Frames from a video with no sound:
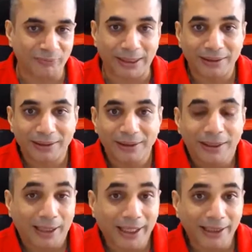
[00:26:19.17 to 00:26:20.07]
But
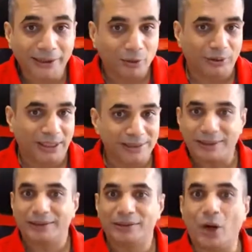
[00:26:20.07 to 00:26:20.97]
again, you know, these
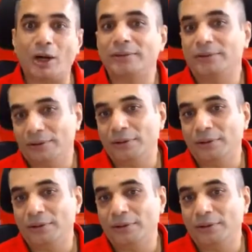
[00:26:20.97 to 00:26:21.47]
are not